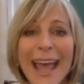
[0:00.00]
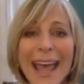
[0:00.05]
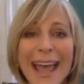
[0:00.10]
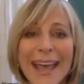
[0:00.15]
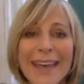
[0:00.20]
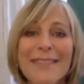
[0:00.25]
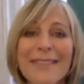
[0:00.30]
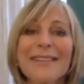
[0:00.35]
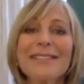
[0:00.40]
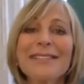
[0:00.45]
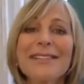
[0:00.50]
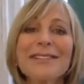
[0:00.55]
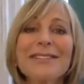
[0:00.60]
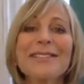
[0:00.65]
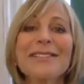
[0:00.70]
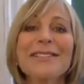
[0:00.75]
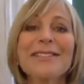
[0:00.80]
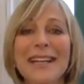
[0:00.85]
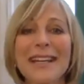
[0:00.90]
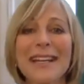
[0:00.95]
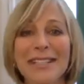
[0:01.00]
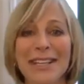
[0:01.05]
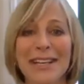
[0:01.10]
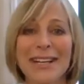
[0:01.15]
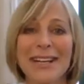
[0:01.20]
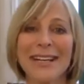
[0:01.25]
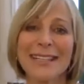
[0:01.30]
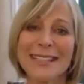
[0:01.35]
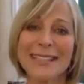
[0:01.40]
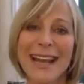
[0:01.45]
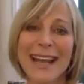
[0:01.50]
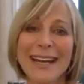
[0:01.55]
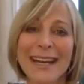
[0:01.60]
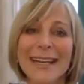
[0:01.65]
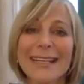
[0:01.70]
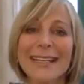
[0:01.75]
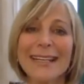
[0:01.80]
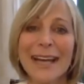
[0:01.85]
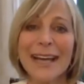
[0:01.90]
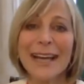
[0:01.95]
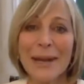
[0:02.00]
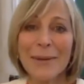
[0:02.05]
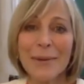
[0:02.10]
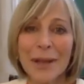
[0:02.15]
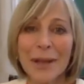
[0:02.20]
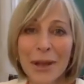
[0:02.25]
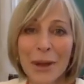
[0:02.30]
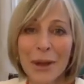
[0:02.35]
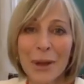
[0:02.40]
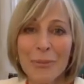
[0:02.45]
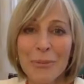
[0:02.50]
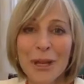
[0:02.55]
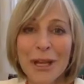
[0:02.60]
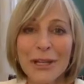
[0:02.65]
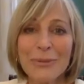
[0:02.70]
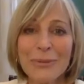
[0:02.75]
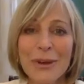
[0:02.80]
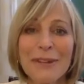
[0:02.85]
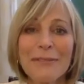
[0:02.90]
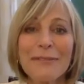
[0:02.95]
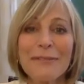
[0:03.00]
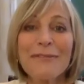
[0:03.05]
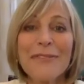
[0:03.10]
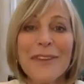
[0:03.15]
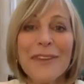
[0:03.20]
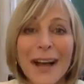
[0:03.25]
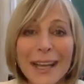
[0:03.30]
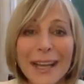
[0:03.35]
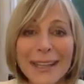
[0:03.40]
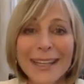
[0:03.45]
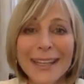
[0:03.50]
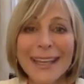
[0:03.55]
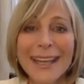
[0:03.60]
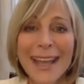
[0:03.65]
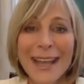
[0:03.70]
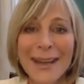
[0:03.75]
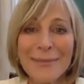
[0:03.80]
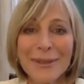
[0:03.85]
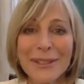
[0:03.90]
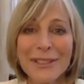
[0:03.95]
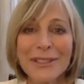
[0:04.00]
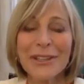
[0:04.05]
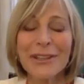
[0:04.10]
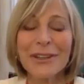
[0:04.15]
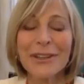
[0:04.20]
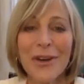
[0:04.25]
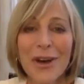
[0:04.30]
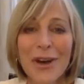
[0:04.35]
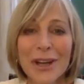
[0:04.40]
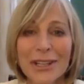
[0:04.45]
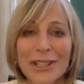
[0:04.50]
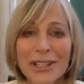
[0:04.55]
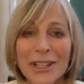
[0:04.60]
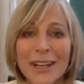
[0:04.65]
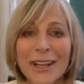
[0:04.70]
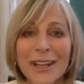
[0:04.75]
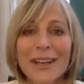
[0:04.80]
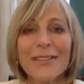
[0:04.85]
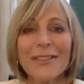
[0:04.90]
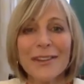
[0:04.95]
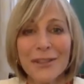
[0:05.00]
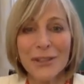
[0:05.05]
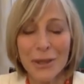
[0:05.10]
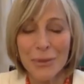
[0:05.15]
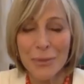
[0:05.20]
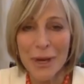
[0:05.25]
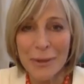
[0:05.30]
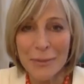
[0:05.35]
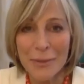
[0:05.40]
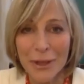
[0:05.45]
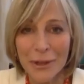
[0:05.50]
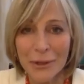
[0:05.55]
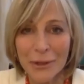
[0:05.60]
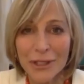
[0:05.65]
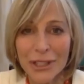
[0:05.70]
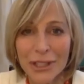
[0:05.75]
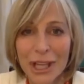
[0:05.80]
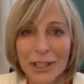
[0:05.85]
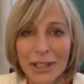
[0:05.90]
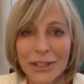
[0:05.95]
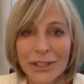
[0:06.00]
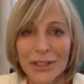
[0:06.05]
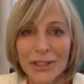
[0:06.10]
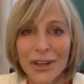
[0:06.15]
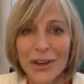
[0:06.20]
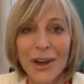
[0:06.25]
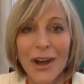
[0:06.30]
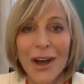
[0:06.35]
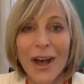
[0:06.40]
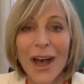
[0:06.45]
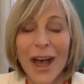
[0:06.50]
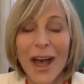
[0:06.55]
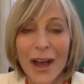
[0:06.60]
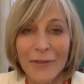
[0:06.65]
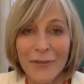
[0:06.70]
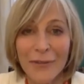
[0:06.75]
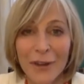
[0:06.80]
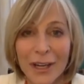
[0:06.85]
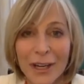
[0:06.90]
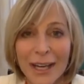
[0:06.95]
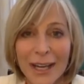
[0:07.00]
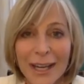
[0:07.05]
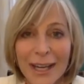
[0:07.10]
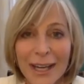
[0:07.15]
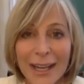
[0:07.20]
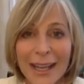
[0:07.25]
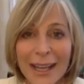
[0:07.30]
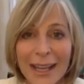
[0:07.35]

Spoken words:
And this is such an exciting time because we are finally able to launch the 2-Minute Miracle Gel to Africa.